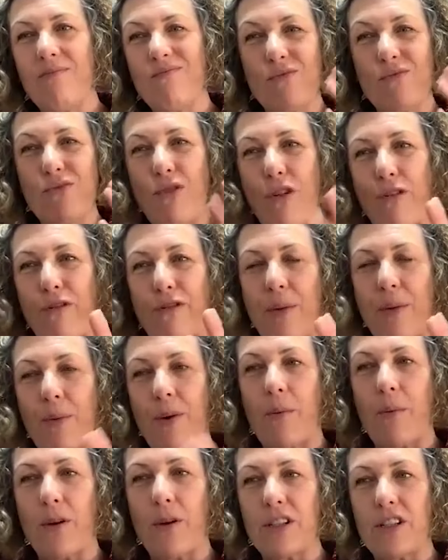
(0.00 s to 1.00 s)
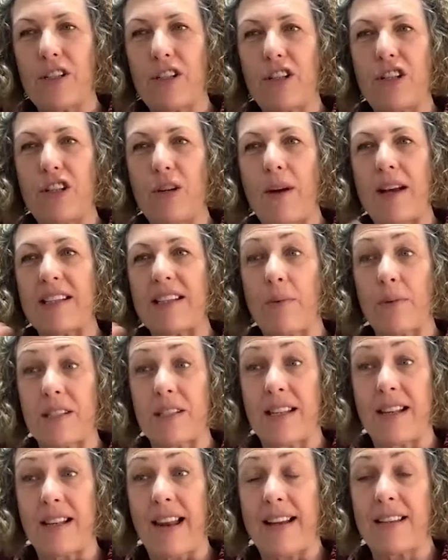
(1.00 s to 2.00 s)
roughly what I wanted to do as I
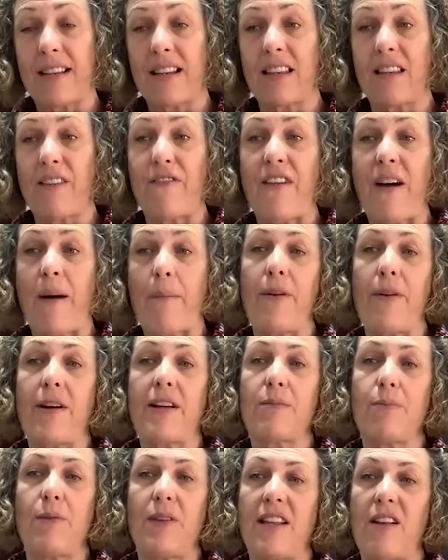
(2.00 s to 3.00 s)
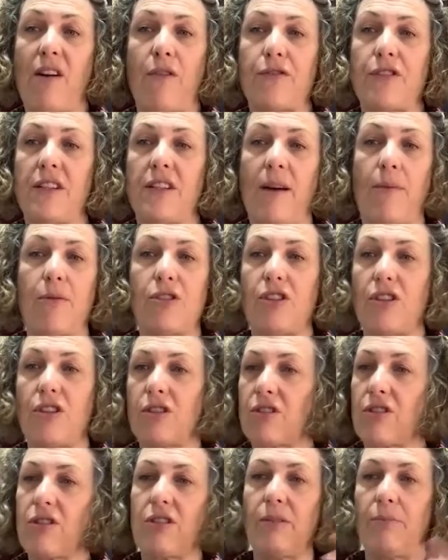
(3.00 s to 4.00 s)
was selecting the fabrics, but then often I would
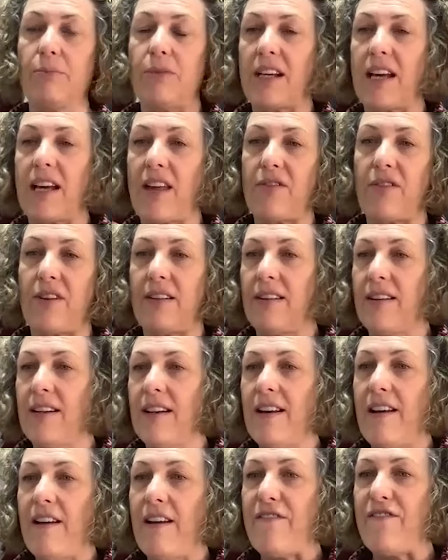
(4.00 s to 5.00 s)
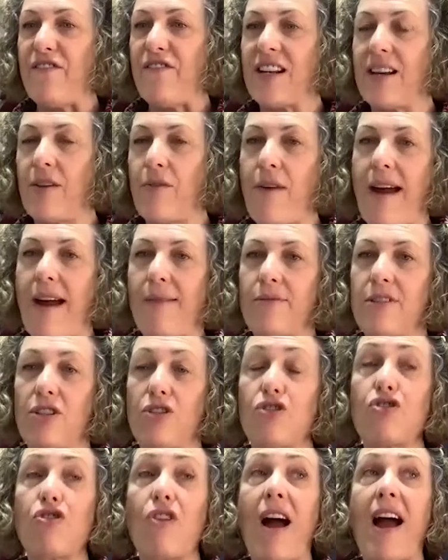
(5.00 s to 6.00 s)
just come together and fiddle around
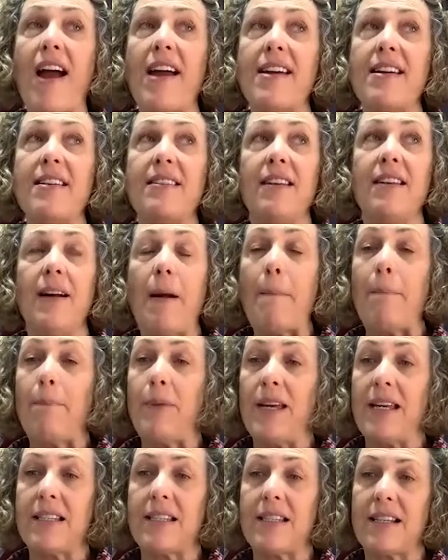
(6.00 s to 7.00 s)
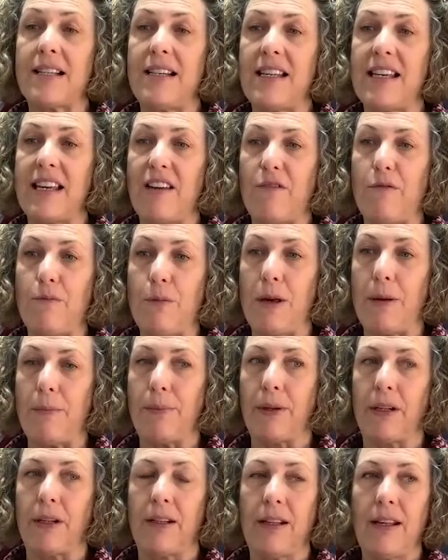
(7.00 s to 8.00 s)
and try and basically give
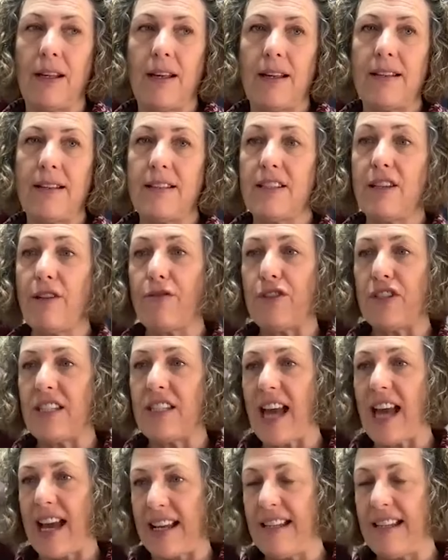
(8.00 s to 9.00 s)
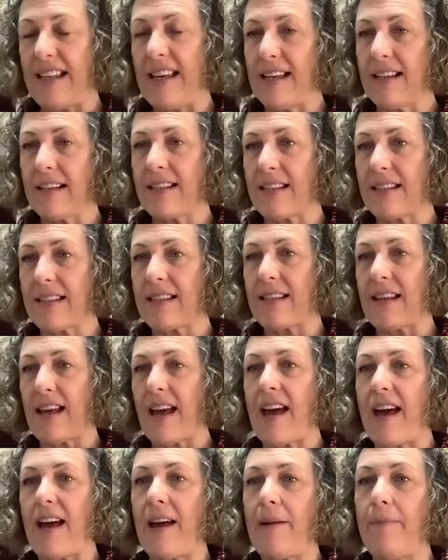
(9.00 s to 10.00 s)
people different techniques.
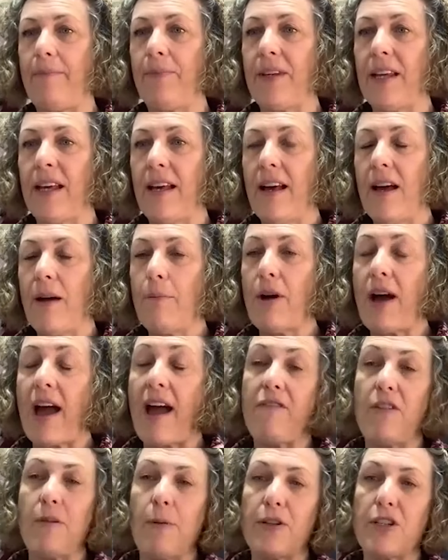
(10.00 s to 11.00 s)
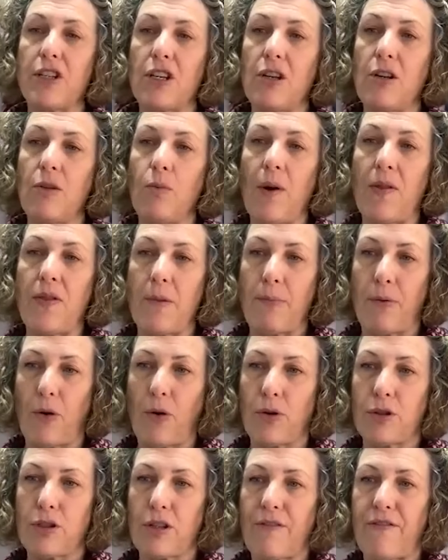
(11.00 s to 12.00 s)
Um, but everybody, when they
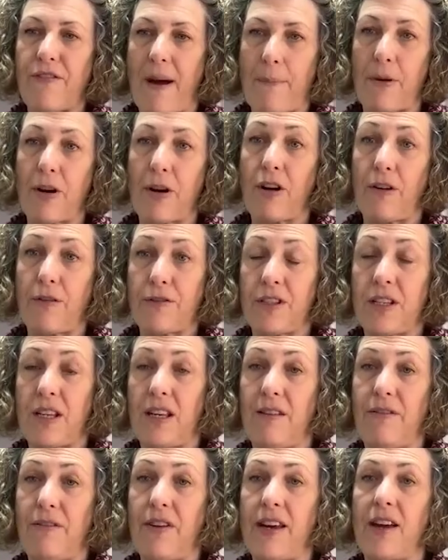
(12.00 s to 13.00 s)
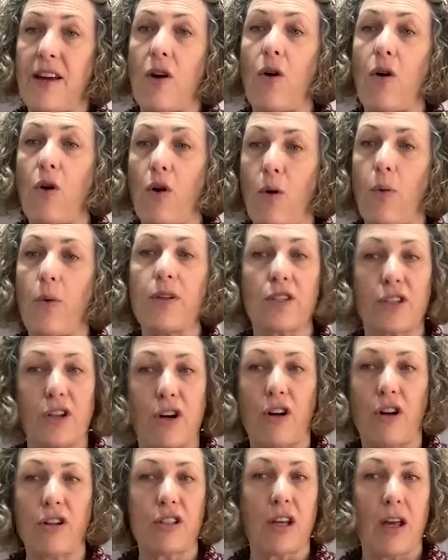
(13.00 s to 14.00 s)
bought fabric off T V, always
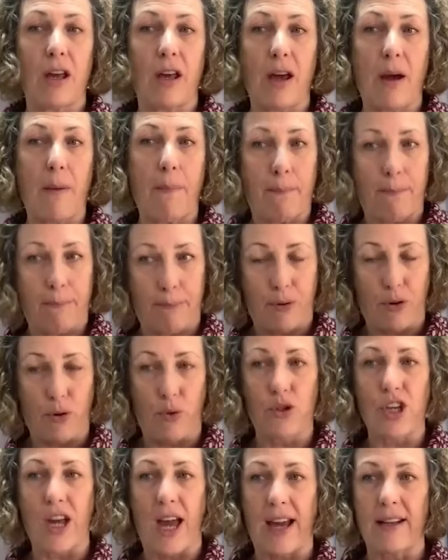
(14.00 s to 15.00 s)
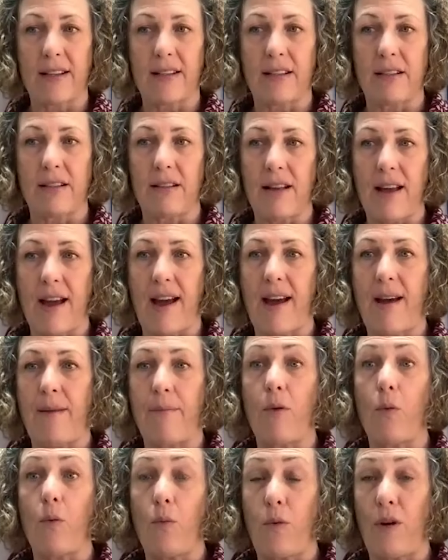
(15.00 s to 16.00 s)
got a project
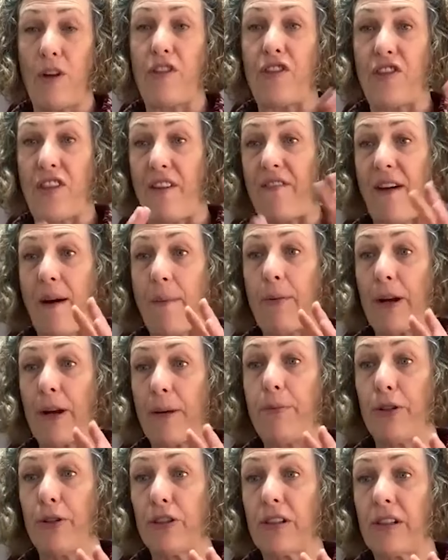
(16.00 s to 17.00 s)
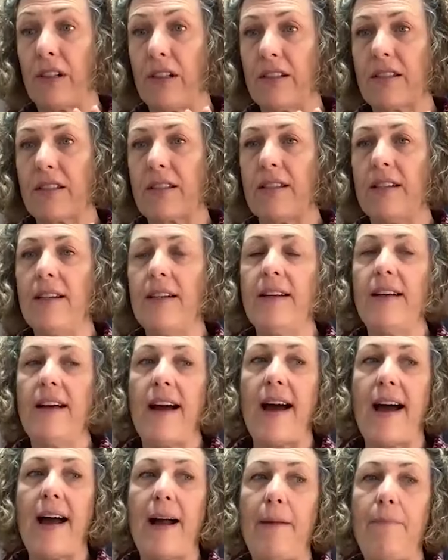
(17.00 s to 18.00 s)
um, with their fabric bundles.
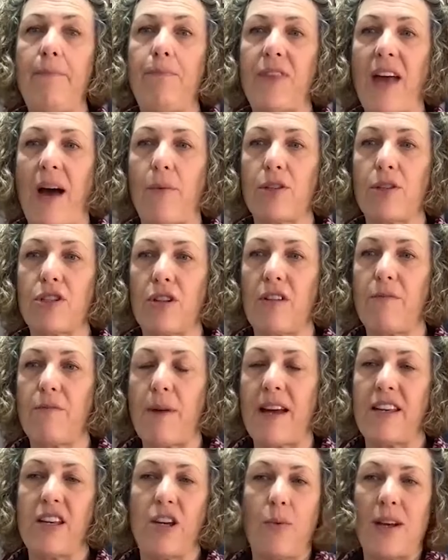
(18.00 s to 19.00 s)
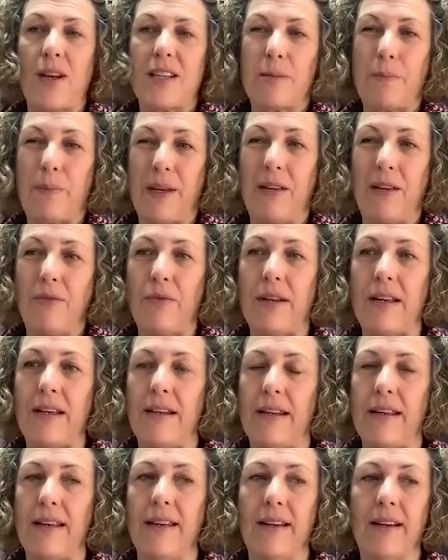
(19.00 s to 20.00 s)
Um, that was sort of my U S P,
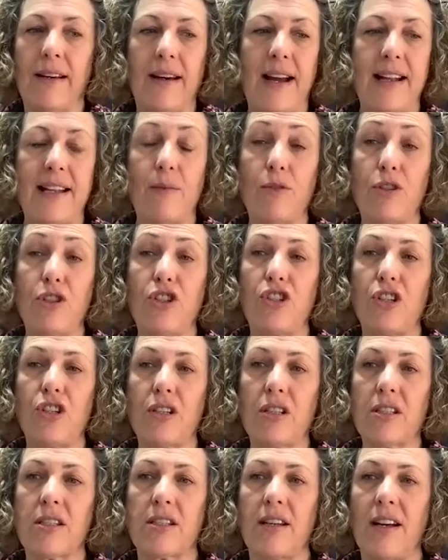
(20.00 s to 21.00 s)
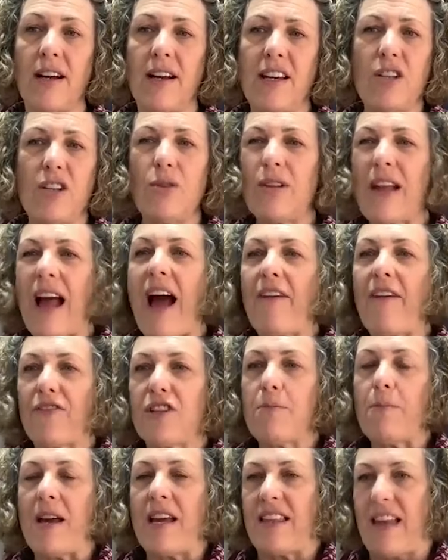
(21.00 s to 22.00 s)
really. And it was just, you don't have
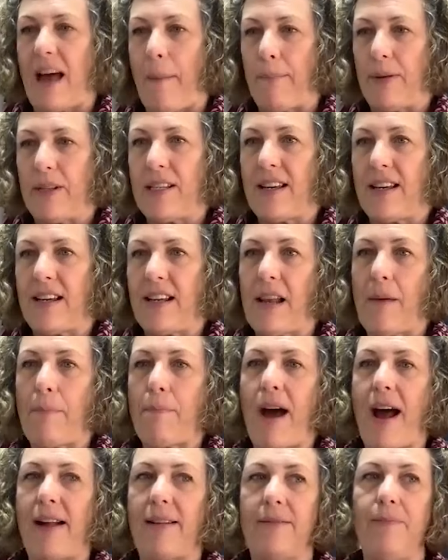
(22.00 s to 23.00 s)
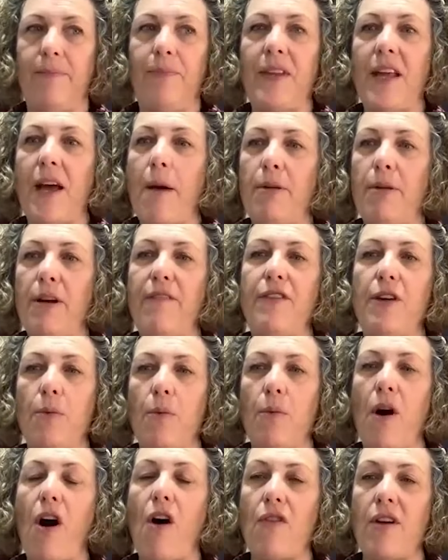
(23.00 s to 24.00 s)
to make that particular pattern, but if
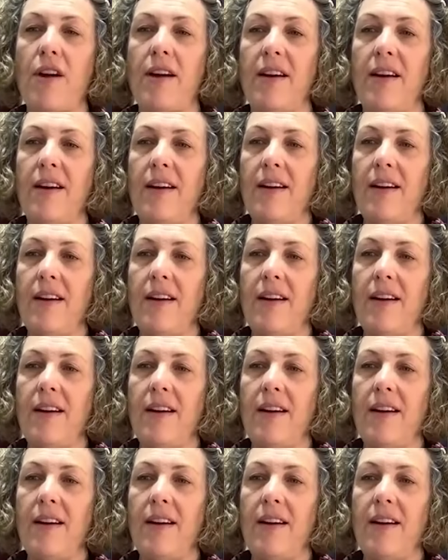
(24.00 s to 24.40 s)
you are a,